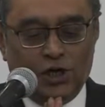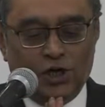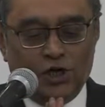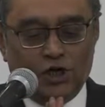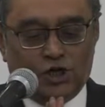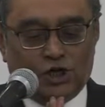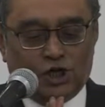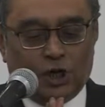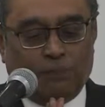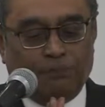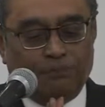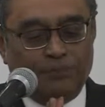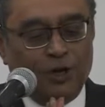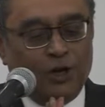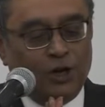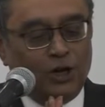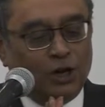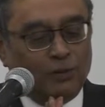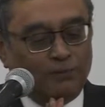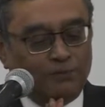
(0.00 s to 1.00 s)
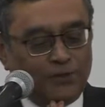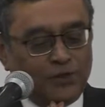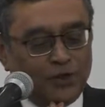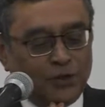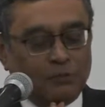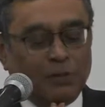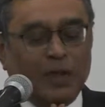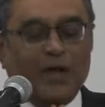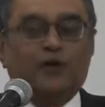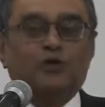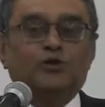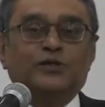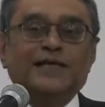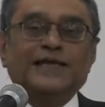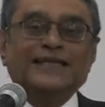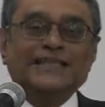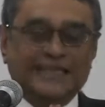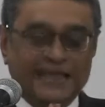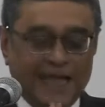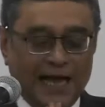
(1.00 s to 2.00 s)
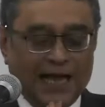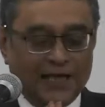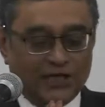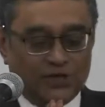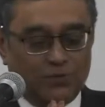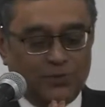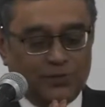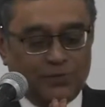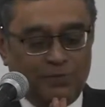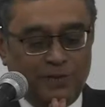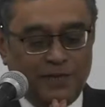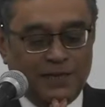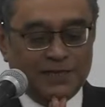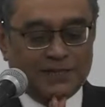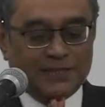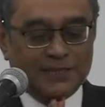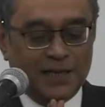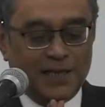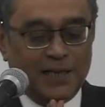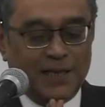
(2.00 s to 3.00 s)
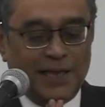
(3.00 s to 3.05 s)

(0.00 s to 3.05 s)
Shopnalabdha Bharater Itihash, which means